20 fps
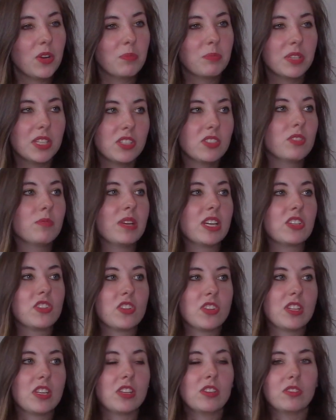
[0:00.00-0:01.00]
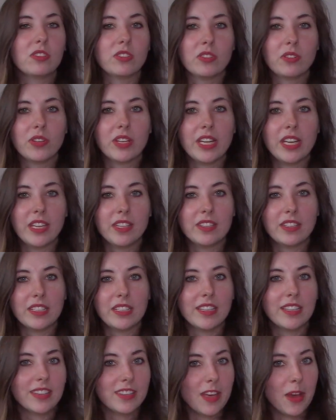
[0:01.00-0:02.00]
please do make sure that you do hit
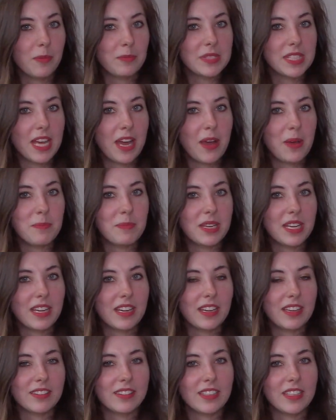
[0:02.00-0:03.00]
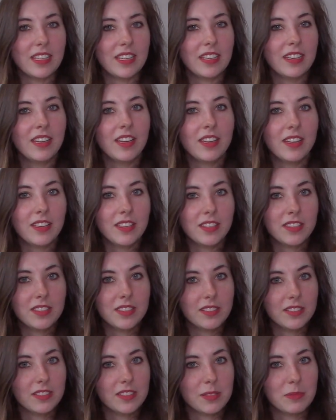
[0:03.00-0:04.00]
the thumbs up and the
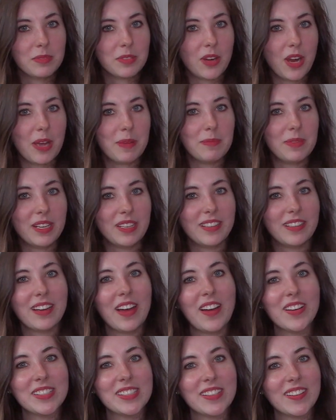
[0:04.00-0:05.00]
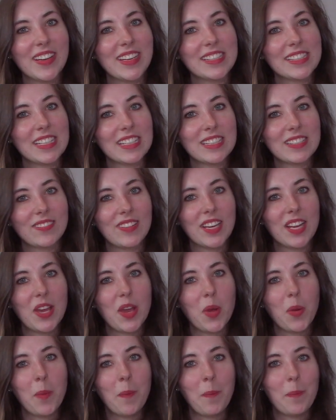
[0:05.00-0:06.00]
subscribe button. I'll see you guys next
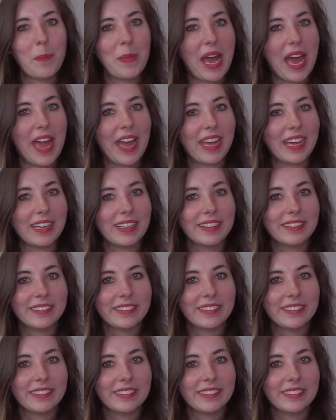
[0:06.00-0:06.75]
video. Bye.